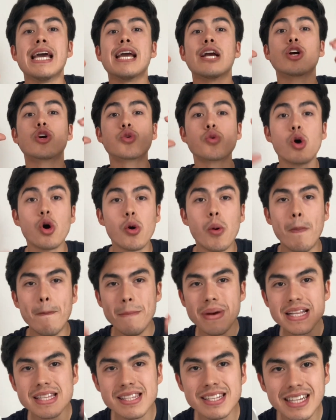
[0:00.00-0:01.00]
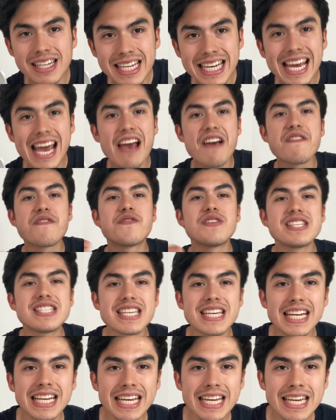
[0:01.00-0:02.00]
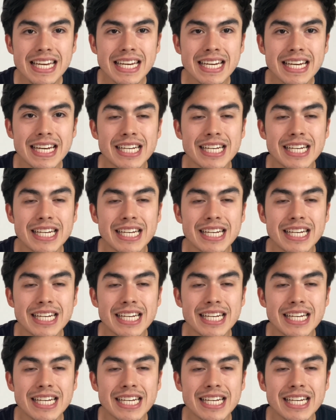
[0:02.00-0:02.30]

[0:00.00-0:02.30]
grow mentally and physically.